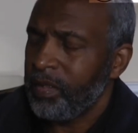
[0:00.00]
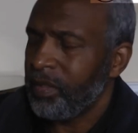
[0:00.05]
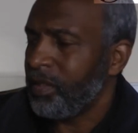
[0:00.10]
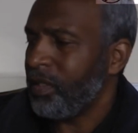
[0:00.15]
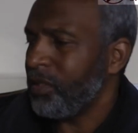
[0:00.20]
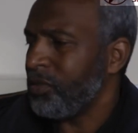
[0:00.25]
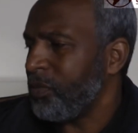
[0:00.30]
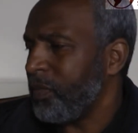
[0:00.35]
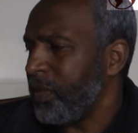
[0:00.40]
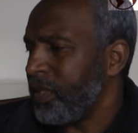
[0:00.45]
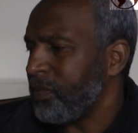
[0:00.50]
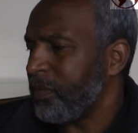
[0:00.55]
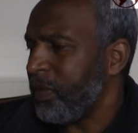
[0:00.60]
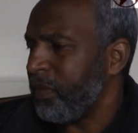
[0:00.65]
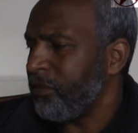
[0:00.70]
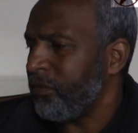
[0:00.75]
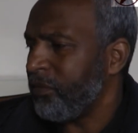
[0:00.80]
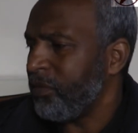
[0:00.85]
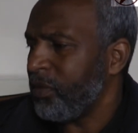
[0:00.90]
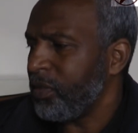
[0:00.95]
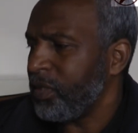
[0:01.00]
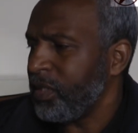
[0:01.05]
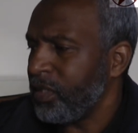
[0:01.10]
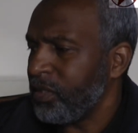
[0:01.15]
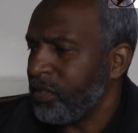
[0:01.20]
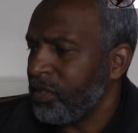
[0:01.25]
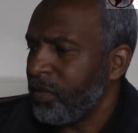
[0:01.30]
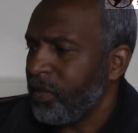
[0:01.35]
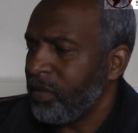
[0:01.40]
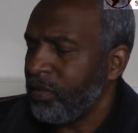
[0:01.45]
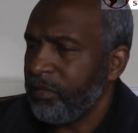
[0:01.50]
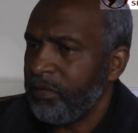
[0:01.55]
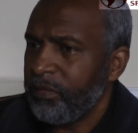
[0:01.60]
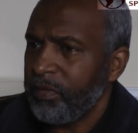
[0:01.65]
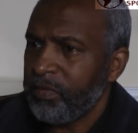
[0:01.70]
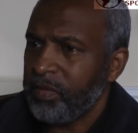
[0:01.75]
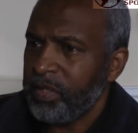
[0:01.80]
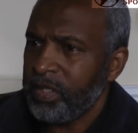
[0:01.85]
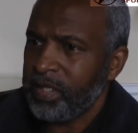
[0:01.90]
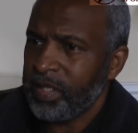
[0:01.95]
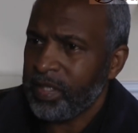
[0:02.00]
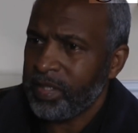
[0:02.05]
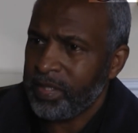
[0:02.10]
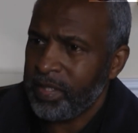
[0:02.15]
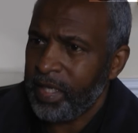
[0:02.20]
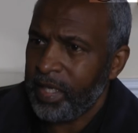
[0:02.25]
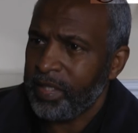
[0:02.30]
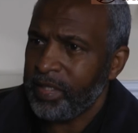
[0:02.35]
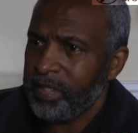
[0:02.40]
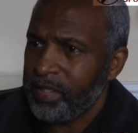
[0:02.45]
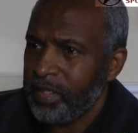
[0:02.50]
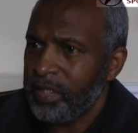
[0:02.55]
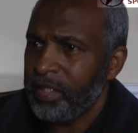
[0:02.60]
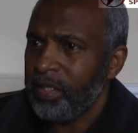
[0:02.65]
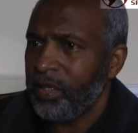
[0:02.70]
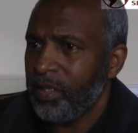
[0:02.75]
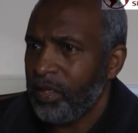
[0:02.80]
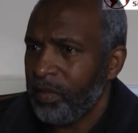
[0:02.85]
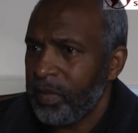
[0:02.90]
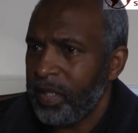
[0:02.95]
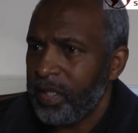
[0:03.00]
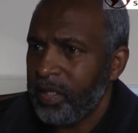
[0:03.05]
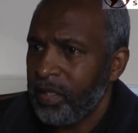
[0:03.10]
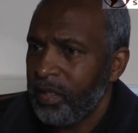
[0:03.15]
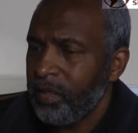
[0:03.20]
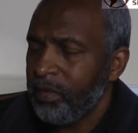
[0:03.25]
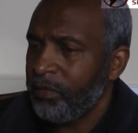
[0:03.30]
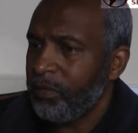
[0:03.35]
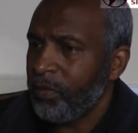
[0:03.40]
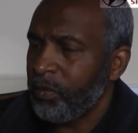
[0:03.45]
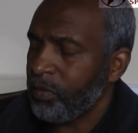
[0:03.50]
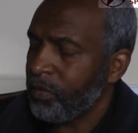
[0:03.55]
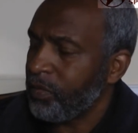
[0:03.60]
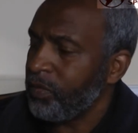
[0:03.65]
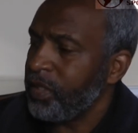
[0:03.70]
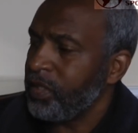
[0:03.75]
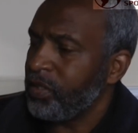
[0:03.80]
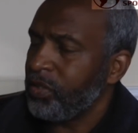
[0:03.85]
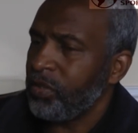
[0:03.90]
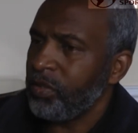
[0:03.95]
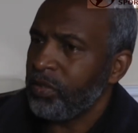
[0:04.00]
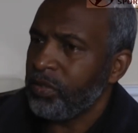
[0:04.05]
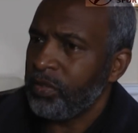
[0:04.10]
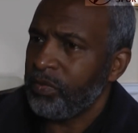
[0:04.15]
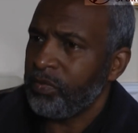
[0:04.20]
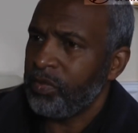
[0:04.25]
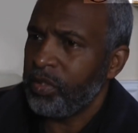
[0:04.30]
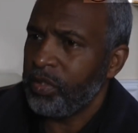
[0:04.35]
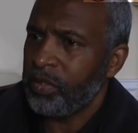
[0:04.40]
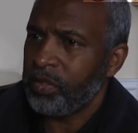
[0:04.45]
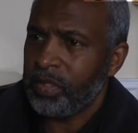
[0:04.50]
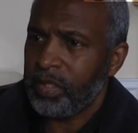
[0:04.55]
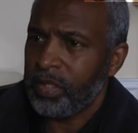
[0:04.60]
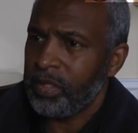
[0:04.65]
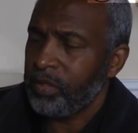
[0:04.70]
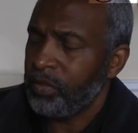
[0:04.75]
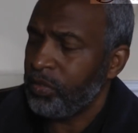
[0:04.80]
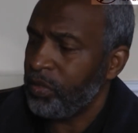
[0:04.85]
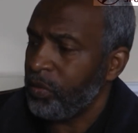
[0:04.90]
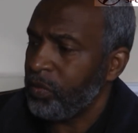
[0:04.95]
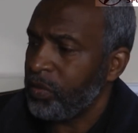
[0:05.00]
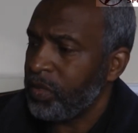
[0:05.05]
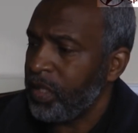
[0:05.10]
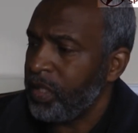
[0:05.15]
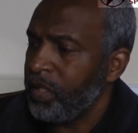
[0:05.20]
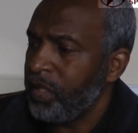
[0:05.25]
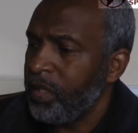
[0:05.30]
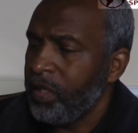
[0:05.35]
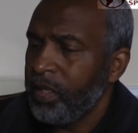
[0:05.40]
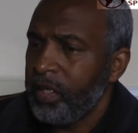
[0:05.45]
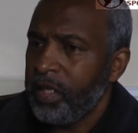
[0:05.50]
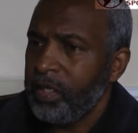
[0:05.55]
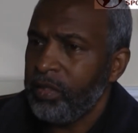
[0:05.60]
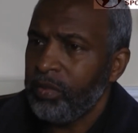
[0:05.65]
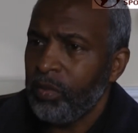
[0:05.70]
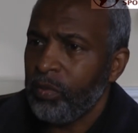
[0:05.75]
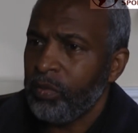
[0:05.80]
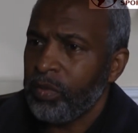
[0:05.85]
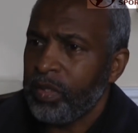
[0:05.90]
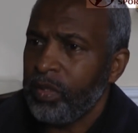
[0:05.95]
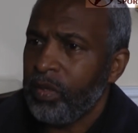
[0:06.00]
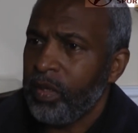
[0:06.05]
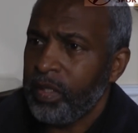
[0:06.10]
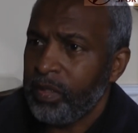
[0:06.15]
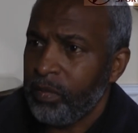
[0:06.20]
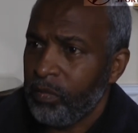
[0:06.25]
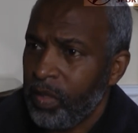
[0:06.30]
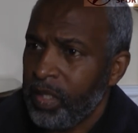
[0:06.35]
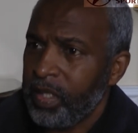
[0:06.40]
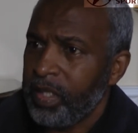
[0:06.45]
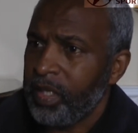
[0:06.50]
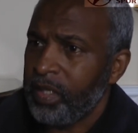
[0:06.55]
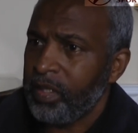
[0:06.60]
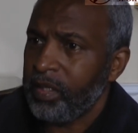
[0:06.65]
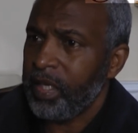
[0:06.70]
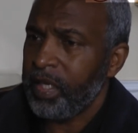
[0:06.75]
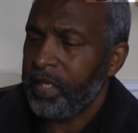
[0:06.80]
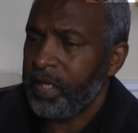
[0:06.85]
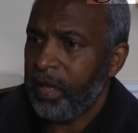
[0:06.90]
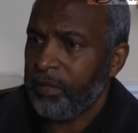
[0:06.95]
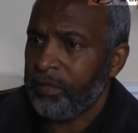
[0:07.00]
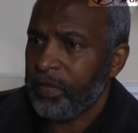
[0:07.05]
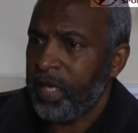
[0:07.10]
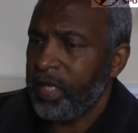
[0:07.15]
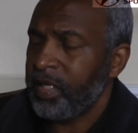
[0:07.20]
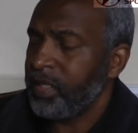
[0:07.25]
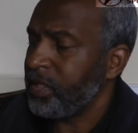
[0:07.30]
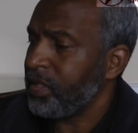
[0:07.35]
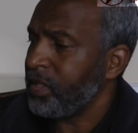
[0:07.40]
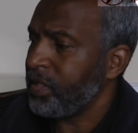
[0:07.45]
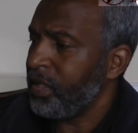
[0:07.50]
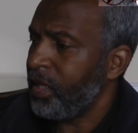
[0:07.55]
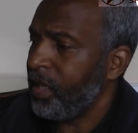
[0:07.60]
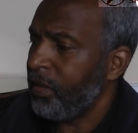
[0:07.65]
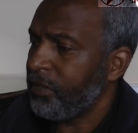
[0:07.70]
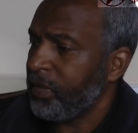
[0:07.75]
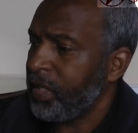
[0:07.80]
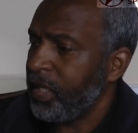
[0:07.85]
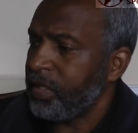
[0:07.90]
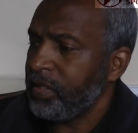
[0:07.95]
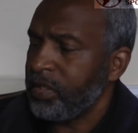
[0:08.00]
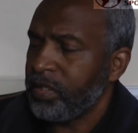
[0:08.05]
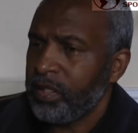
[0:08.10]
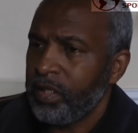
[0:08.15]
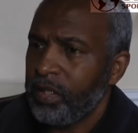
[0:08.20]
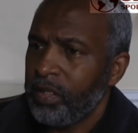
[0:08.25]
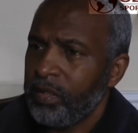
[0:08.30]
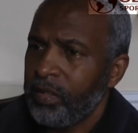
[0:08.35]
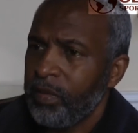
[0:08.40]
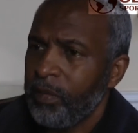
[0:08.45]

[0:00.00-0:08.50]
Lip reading: Nigel Benn spent 4 years, 256 days in the army, fought three tours of duty in Northern Ireland, one in Afghanistan,